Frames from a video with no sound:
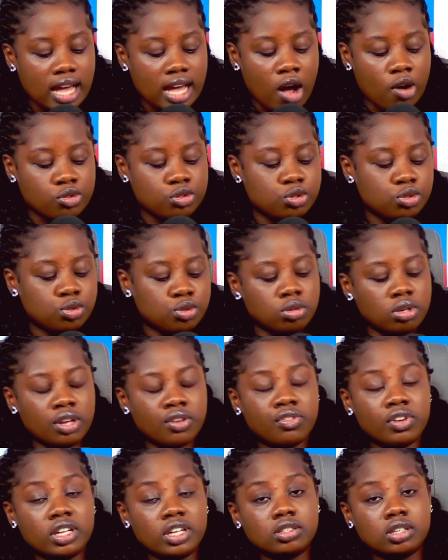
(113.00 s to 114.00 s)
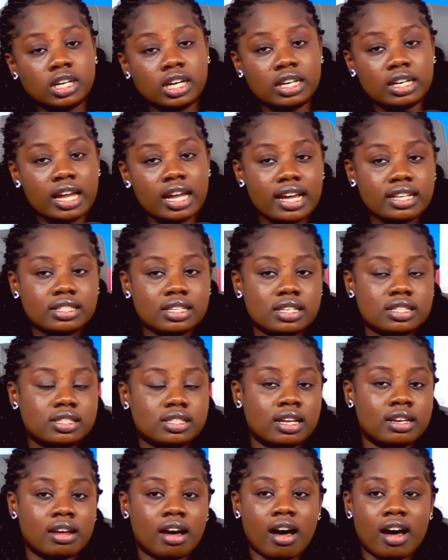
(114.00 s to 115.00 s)
to event organizers and
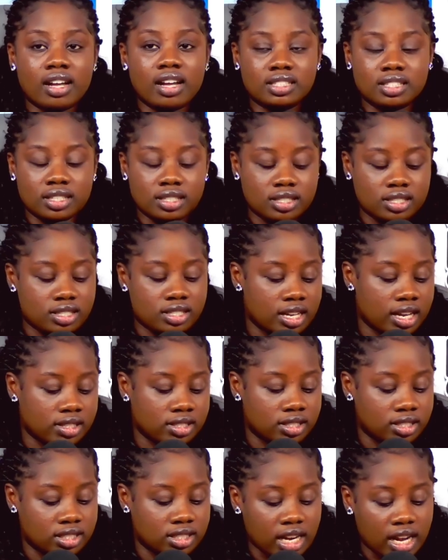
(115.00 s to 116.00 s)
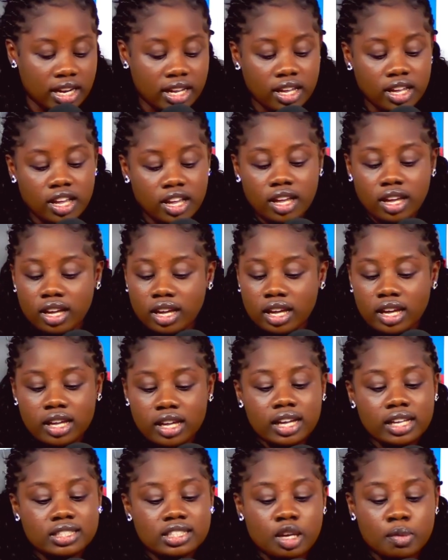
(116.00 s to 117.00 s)
artists that, Charlie,
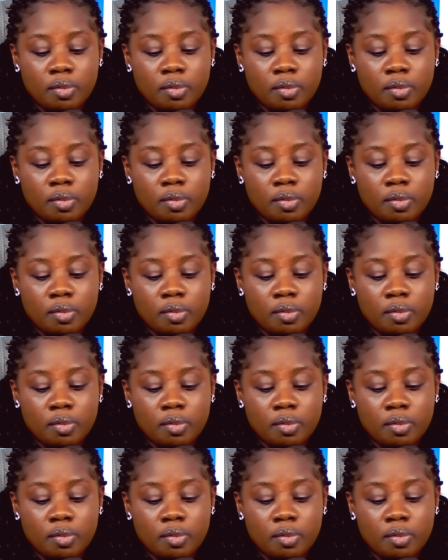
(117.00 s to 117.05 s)
it's about